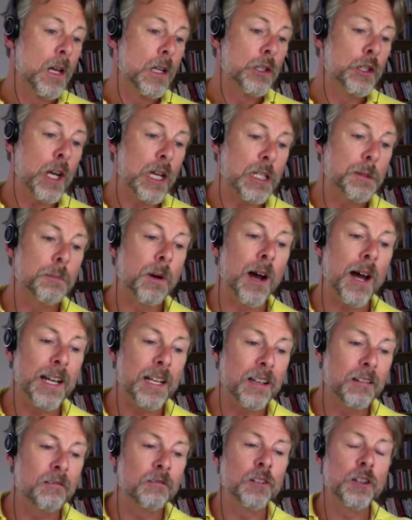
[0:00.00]
Just
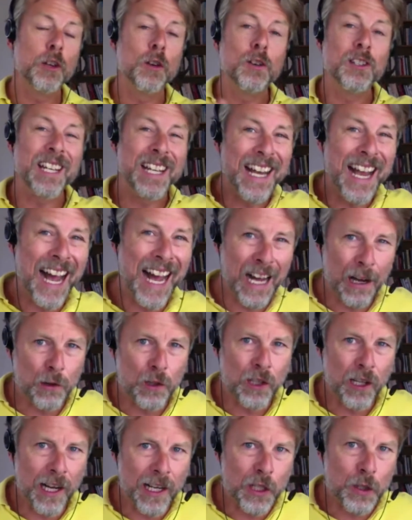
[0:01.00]
by using
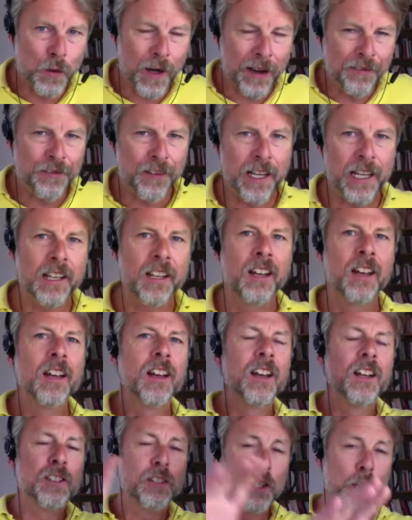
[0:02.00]
outside traffic
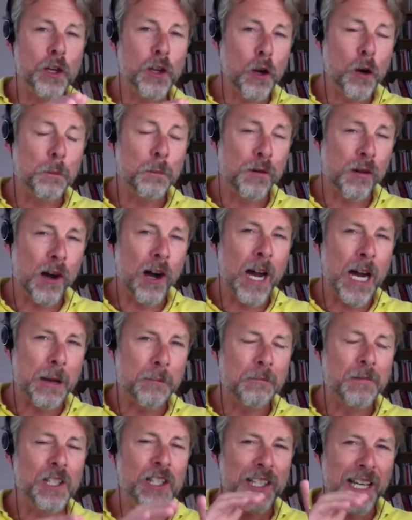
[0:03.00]
to your
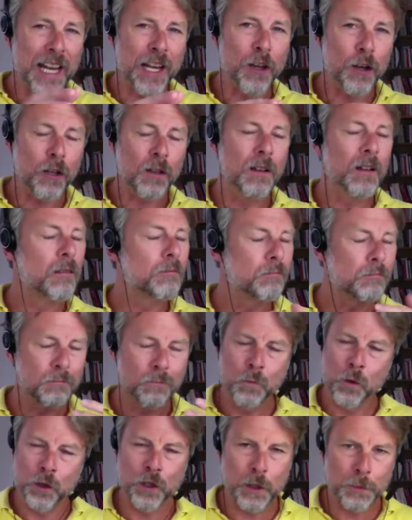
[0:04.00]
Prime sale
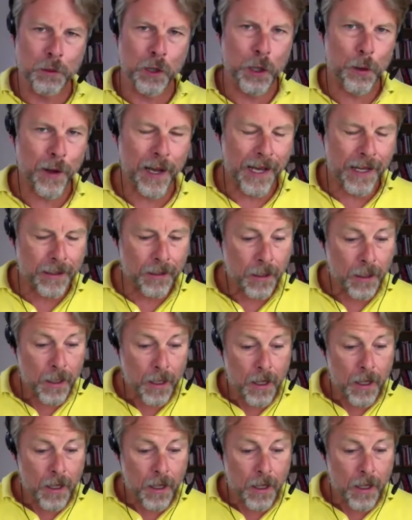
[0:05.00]
will just put you ahead.